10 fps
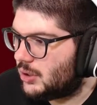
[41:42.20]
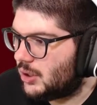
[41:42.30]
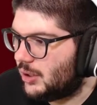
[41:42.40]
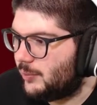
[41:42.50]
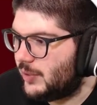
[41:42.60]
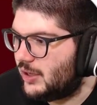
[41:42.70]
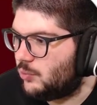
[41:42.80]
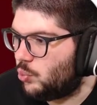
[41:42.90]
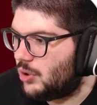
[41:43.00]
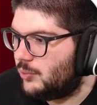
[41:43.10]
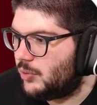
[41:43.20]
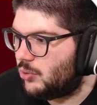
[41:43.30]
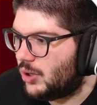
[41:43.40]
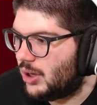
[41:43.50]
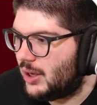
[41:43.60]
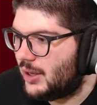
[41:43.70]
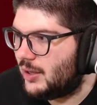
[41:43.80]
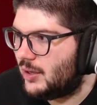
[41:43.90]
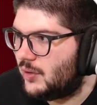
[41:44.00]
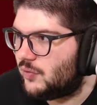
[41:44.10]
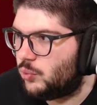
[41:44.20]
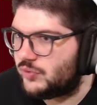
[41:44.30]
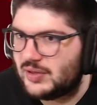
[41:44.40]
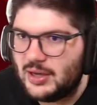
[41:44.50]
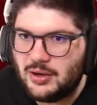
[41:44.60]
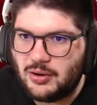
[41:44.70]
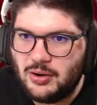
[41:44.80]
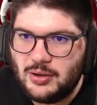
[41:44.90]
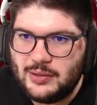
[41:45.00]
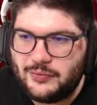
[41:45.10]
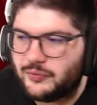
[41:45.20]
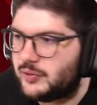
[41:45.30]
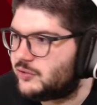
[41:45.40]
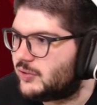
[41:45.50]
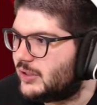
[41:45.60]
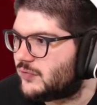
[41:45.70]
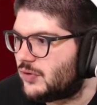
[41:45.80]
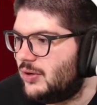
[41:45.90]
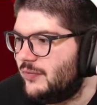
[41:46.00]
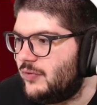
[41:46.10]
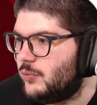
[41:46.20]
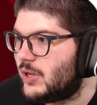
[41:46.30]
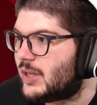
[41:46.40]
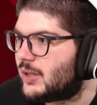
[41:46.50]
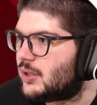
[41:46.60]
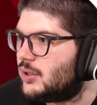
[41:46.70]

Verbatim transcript: I made one Maguire in and is was that your only free transfer of the week?